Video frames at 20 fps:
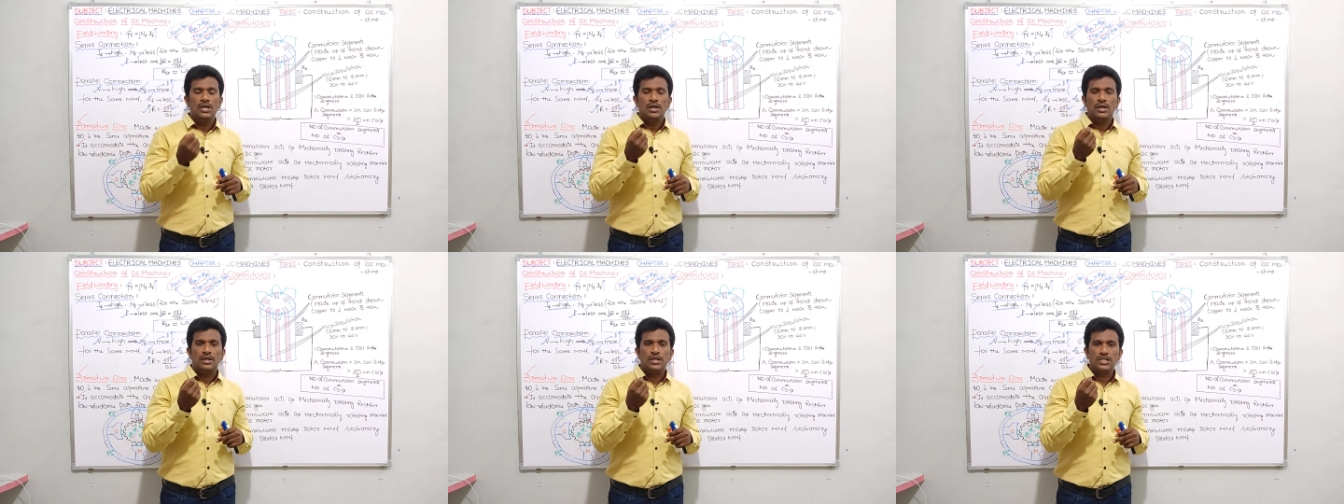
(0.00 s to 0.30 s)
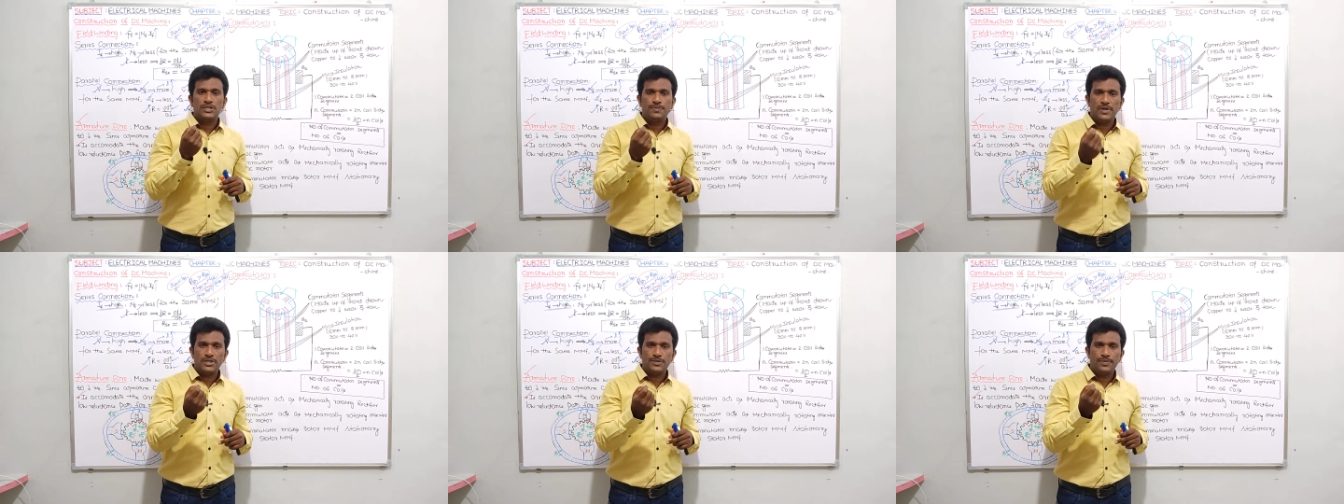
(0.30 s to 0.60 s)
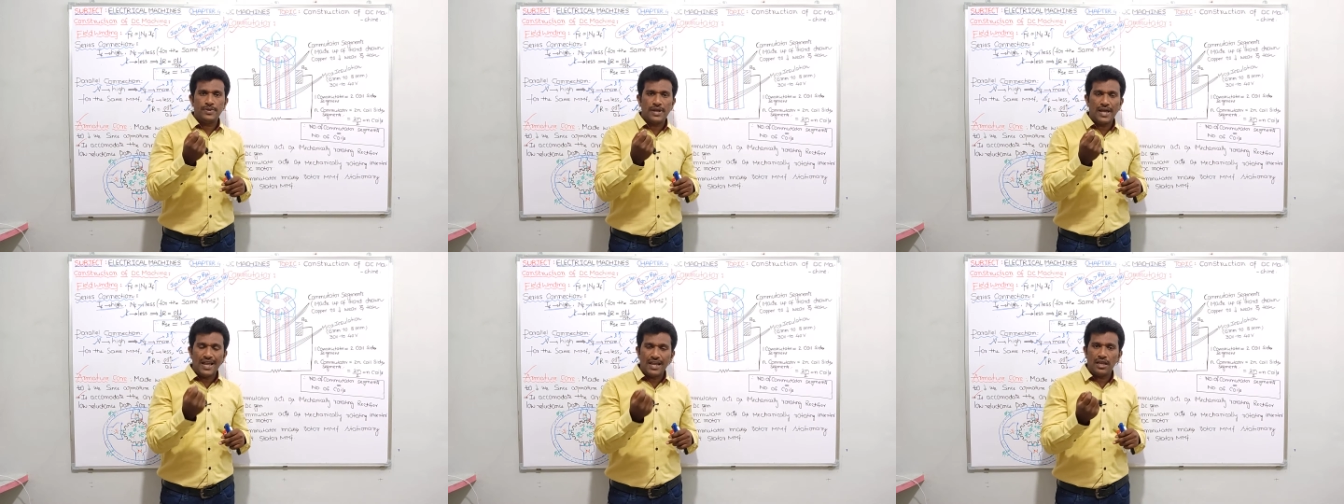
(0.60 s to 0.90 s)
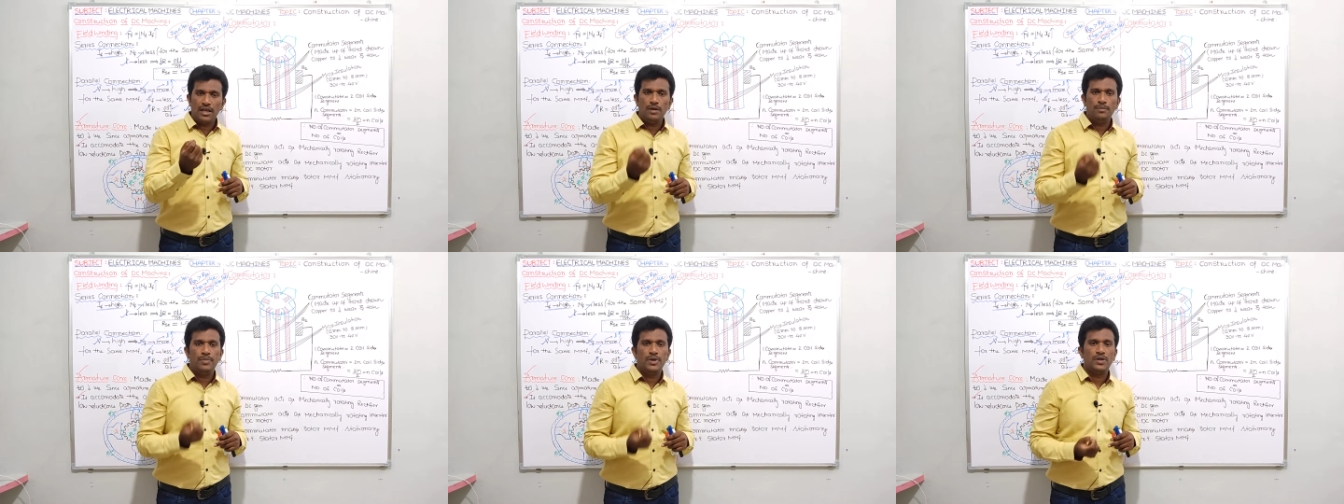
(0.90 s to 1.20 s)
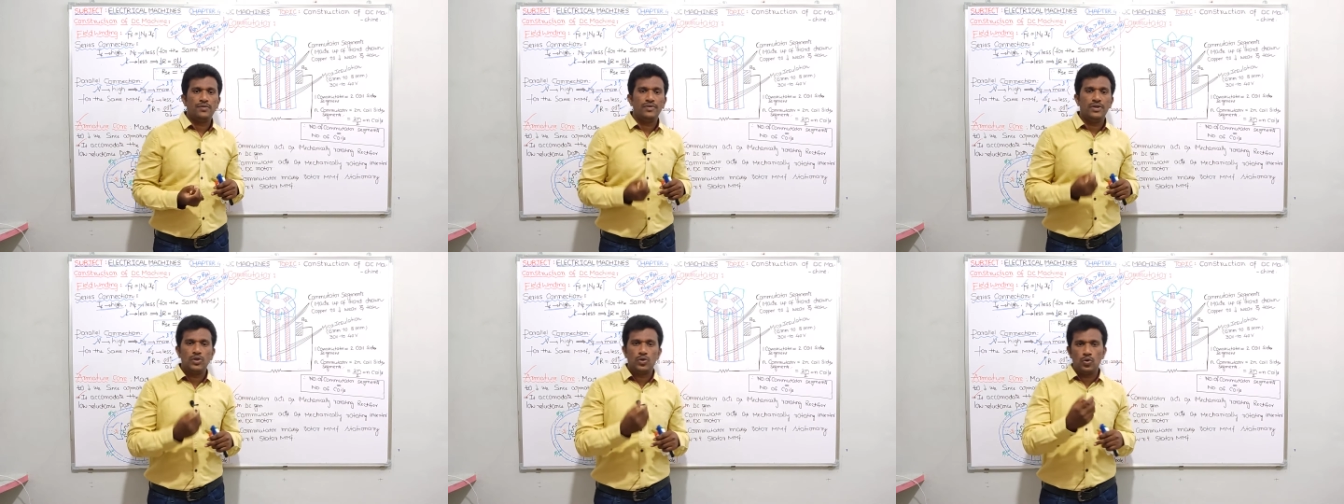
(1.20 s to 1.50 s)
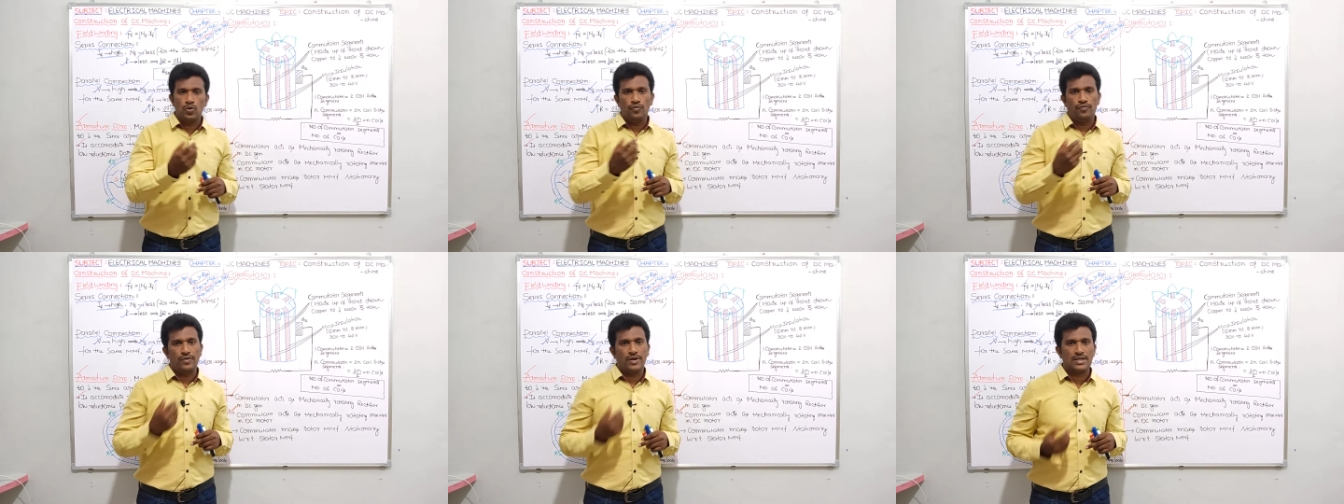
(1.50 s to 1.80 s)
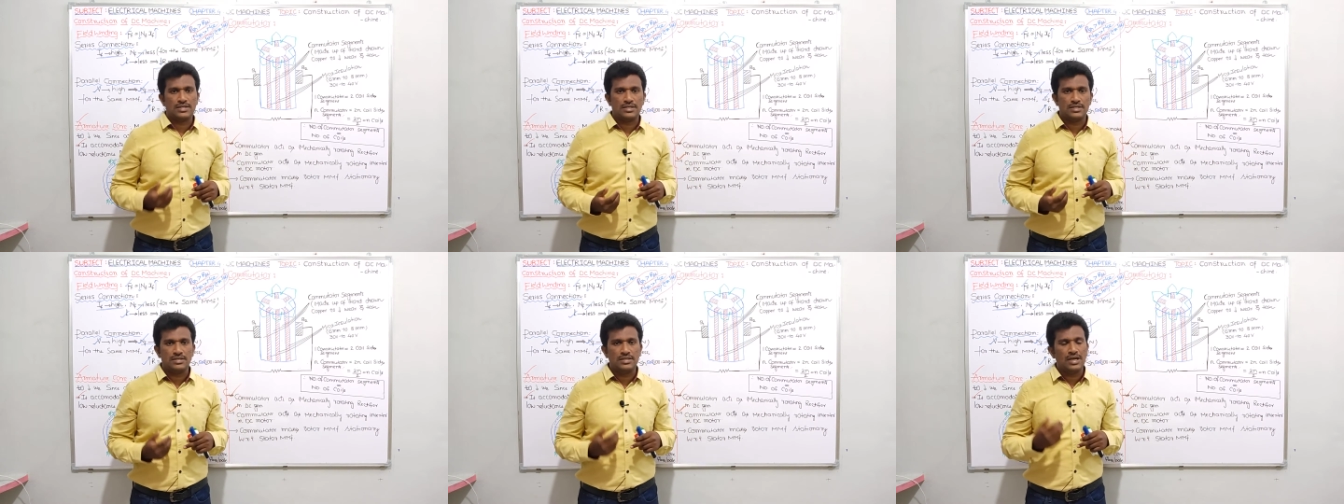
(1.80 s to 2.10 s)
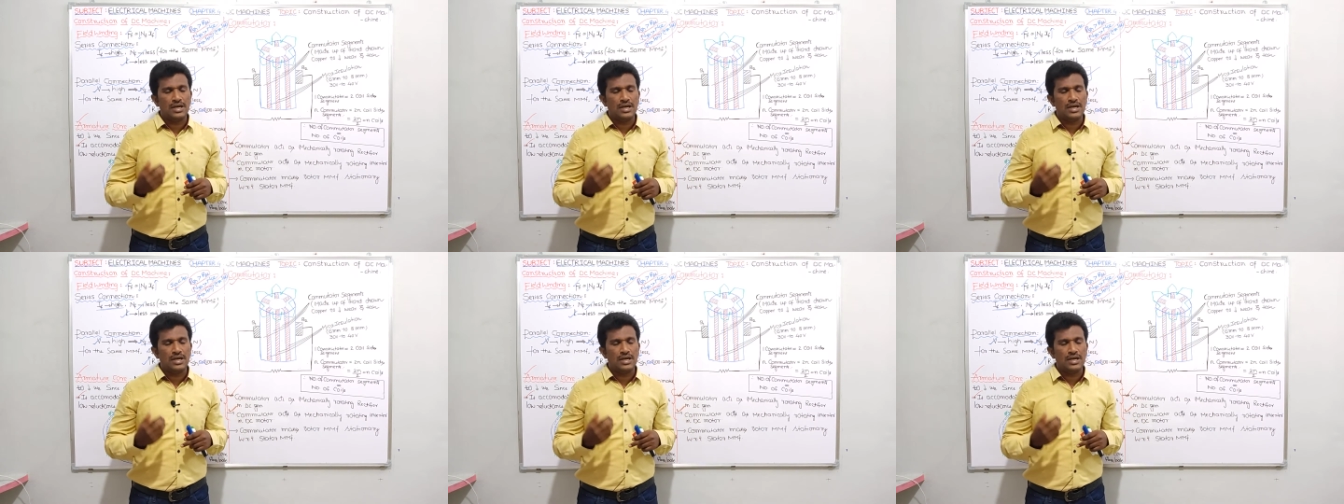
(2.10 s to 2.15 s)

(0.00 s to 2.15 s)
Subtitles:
displacement angle between two fluxes.